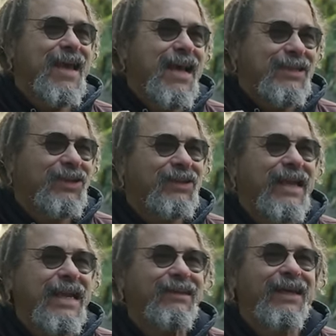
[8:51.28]
It's
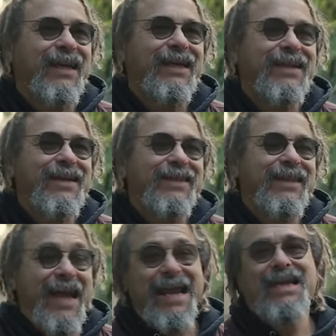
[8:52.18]
unlikely
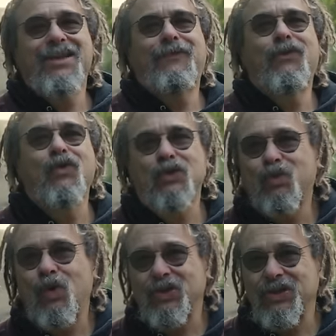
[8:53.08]
that any of the folks
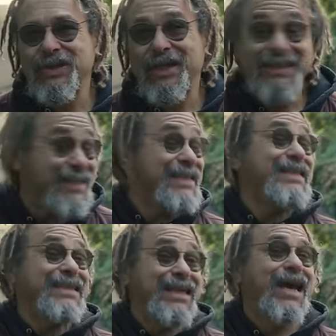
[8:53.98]
watching this, and
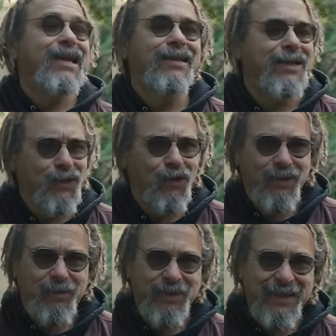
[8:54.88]
certainly not
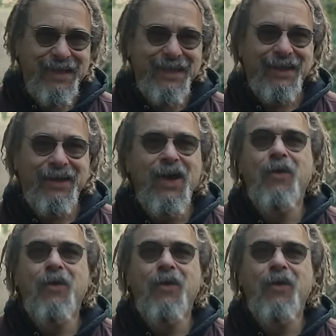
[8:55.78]
the presenter,